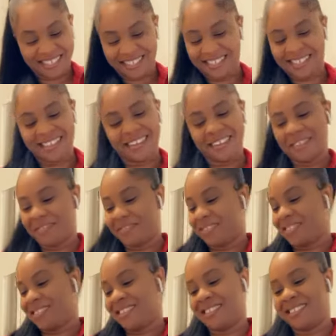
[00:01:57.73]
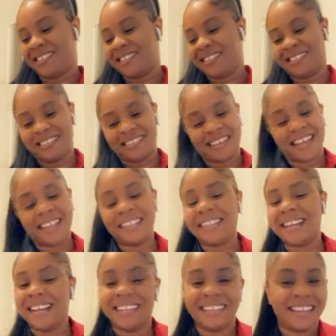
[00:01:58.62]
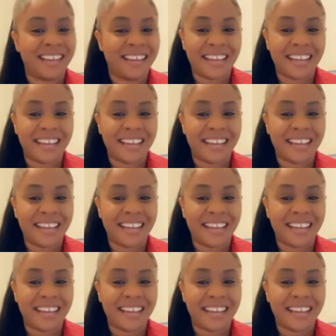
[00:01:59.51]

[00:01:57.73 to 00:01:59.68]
I love it. I, I, I